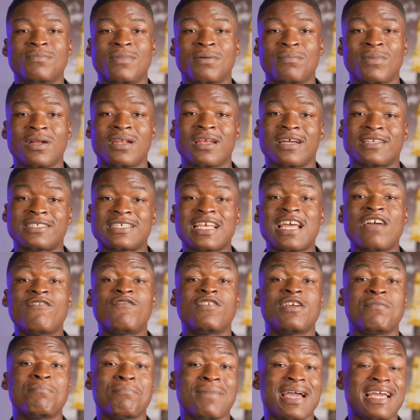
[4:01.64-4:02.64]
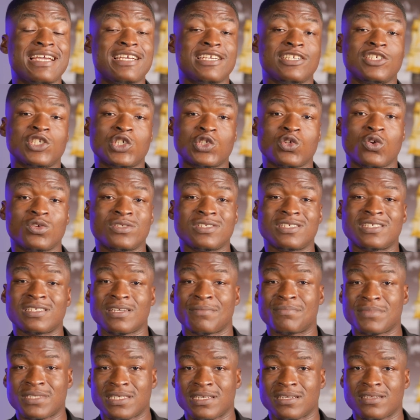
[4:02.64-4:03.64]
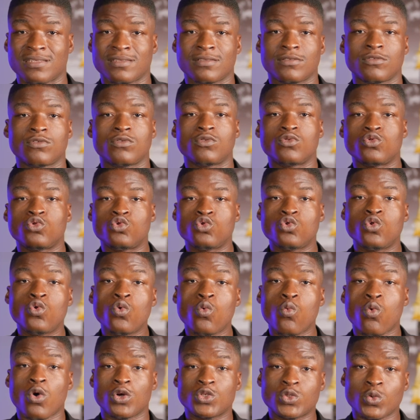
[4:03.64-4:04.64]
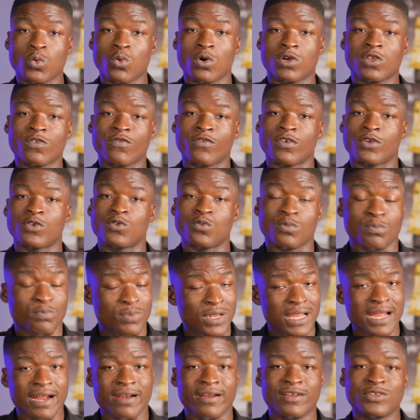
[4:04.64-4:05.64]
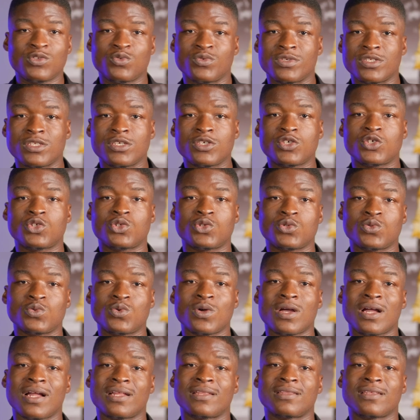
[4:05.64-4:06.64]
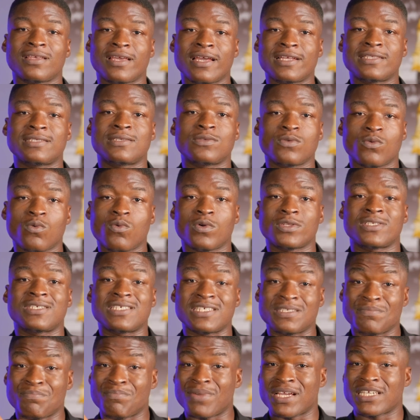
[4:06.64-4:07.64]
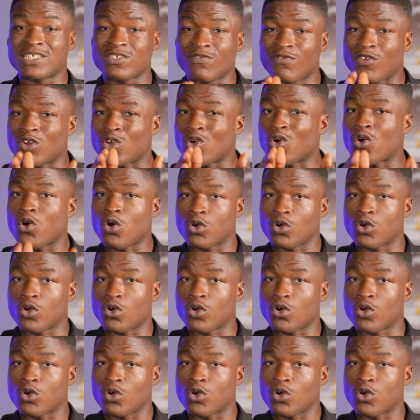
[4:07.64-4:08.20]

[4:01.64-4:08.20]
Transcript: remember that every mic is not the same thing. Do what works for you. Play around with these two and get what is best for your